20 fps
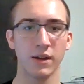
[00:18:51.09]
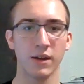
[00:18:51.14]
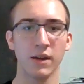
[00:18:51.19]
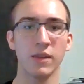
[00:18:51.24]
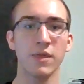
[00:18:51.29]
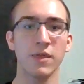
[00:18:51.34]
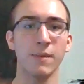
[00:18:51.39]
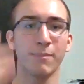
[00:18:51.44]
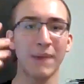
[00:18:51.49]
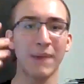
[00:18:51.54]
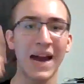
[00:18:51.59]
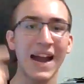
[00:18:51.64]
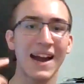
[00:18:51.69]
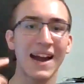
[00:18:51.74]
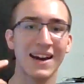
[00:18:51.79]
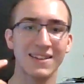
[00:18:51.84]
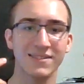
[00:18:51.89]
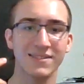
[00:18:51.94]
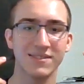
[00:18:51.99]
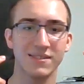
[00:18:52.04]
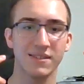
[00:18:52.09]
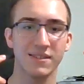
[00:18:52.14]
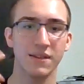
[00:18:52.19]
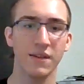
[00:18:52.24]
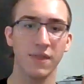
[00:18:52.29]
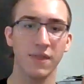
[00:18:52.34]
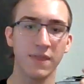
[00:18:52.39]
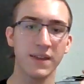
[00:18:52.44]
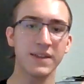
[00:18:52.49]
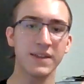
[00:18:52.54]
in the past
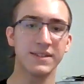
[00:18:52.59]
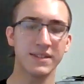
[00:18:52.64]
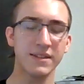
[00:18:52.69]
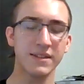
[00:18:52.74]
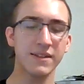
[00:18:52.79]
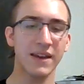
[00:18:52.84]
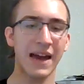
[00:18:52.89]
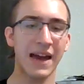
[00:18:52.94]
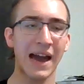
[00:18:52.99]
they didn't